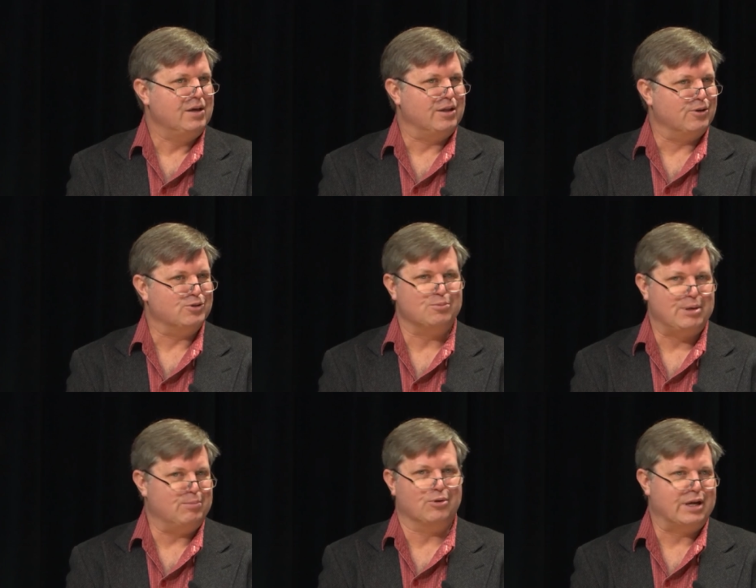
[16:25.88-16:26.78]
and those are
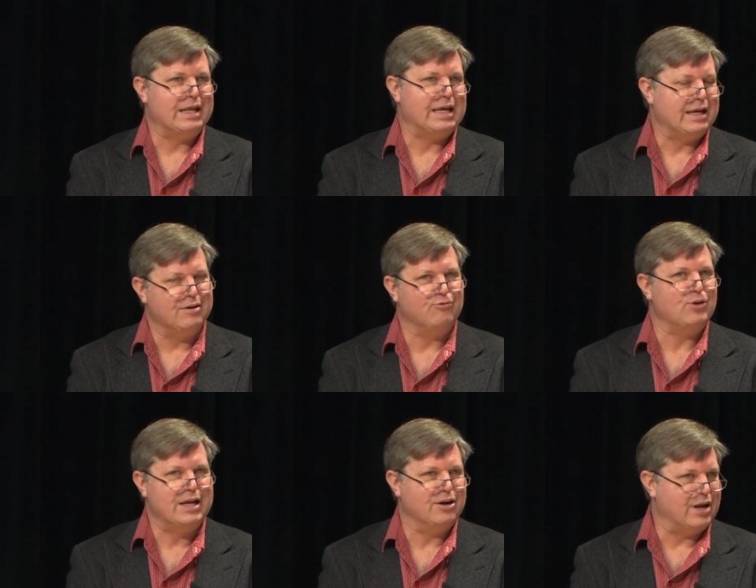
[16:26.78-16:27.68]
people who are getting
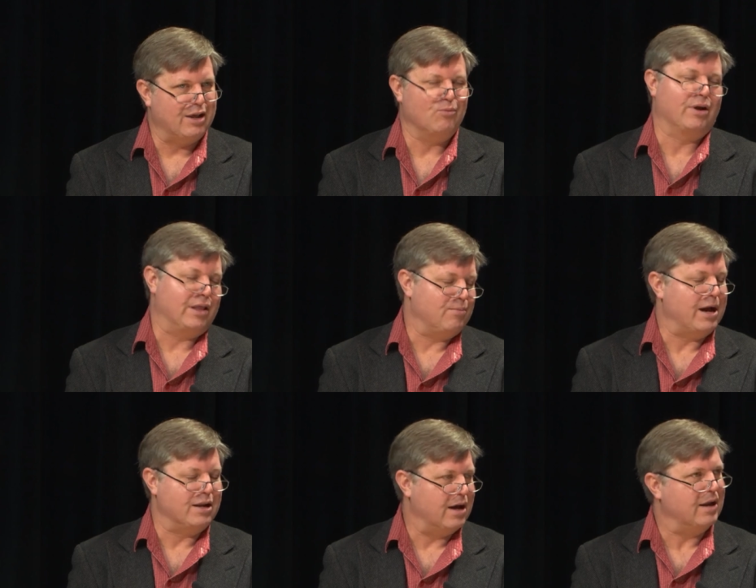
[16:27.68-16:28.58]
free internet where they
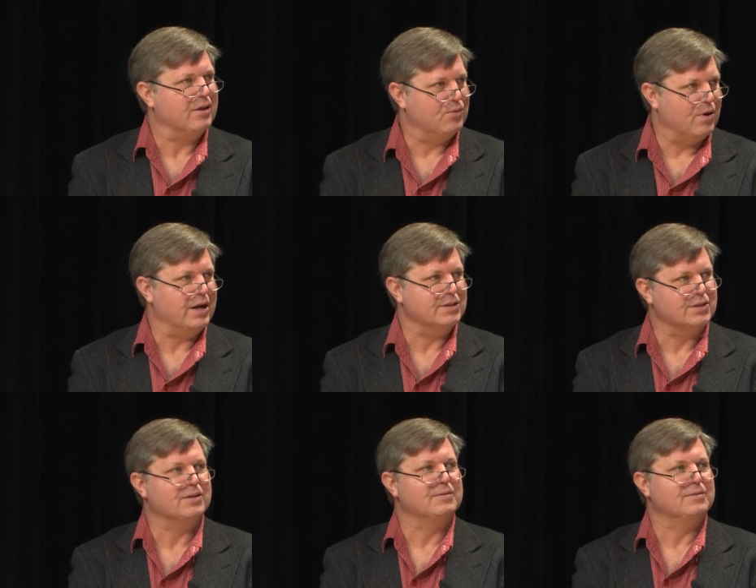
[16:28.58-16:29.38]
might not otherwise.